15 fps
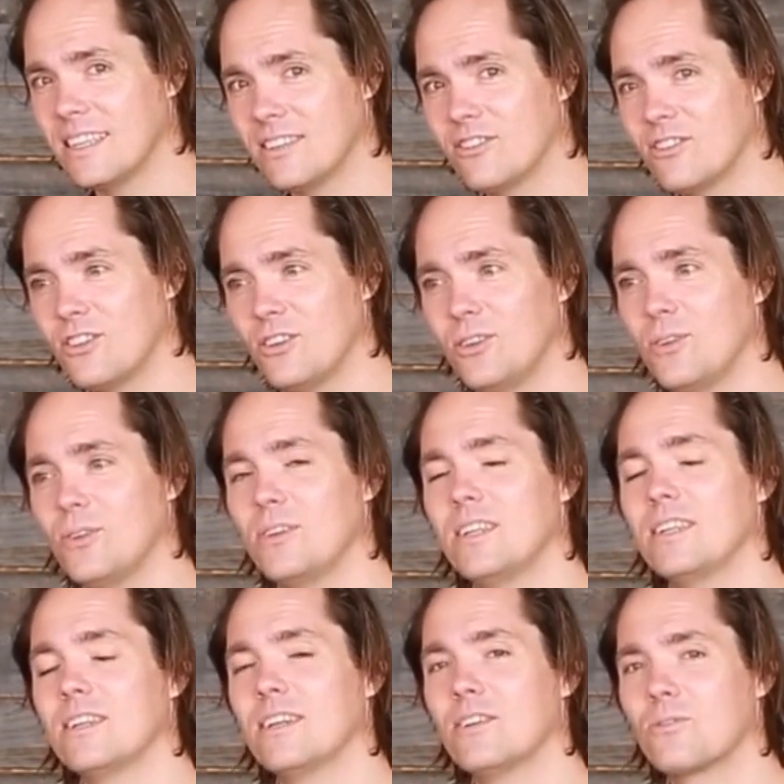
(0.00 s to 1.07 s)
this
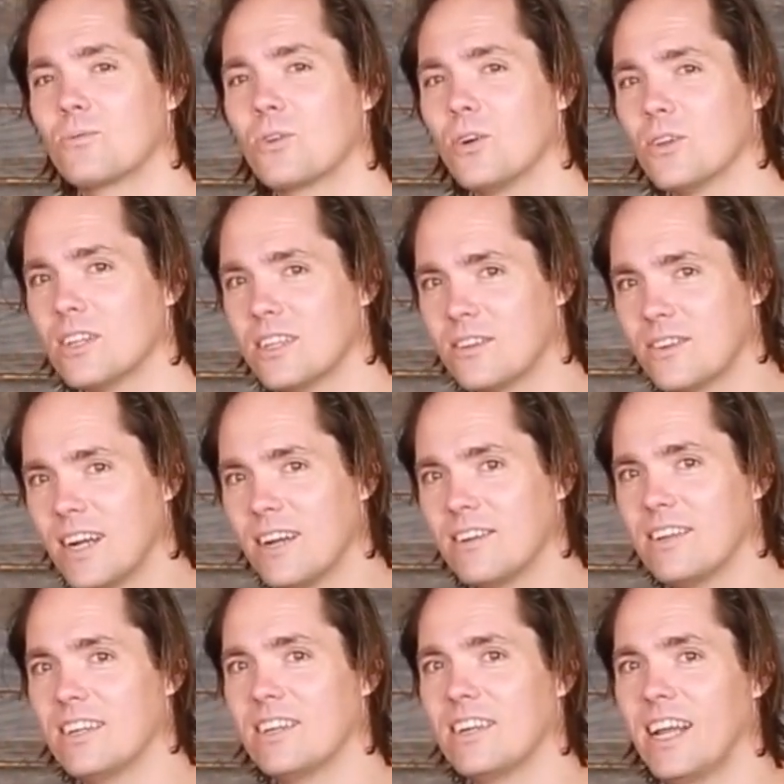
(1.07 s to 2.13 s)
tune rolling
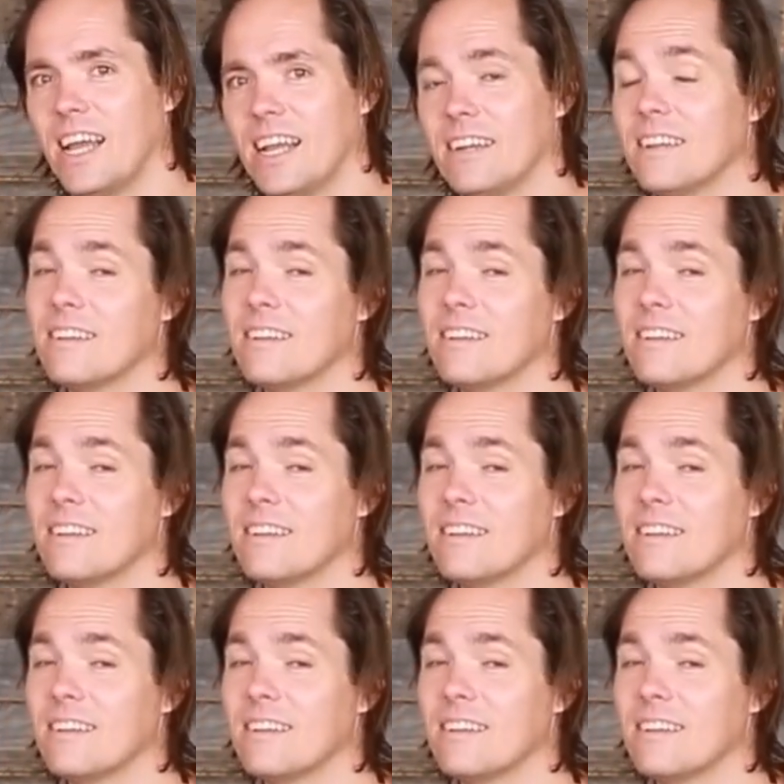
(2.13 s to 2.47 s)
around in your head,